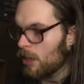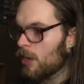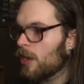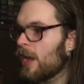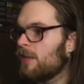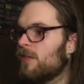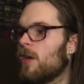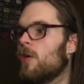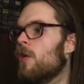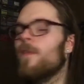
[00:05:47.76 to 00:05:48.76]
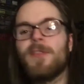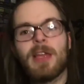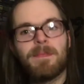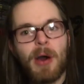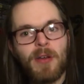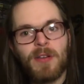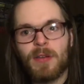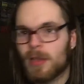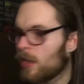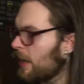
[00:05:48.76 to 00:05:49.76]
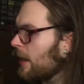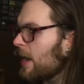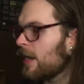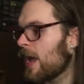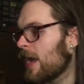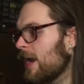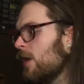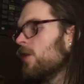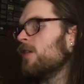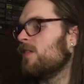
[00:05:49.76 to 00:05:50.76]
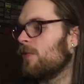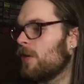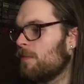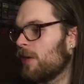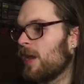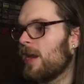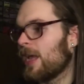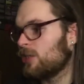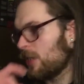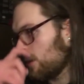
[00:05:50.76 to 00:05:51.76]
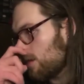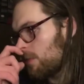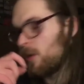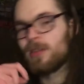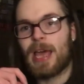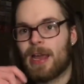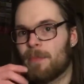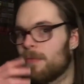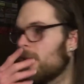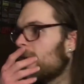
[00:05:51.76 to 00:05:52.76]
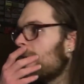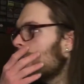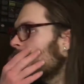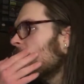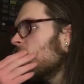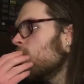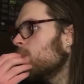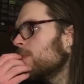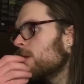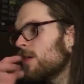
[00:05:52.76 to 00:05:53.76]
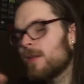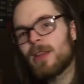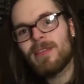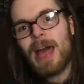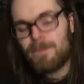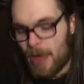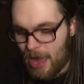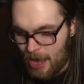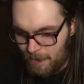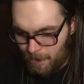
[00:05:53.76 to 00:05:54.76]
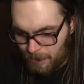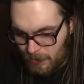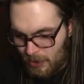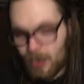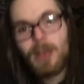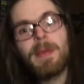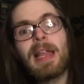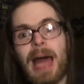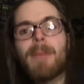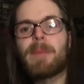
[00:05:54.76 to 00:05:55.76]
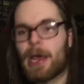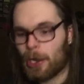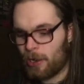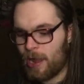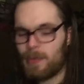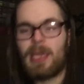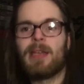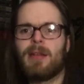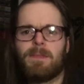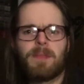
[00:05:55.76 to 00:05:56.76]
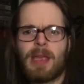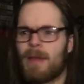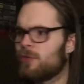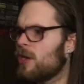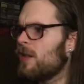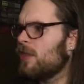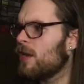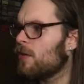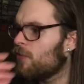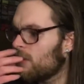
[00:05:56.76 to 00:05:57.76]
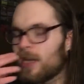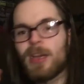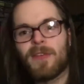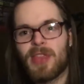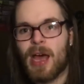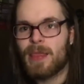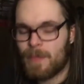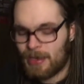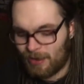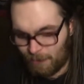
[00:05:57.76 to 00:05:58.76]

Okay, so hopefully, po I, I gotta look and see what brand actually, I'm gonna look that up. But um, it's not bad. It could be a lot better. I mean, I'm trying to think of what they could have done to make this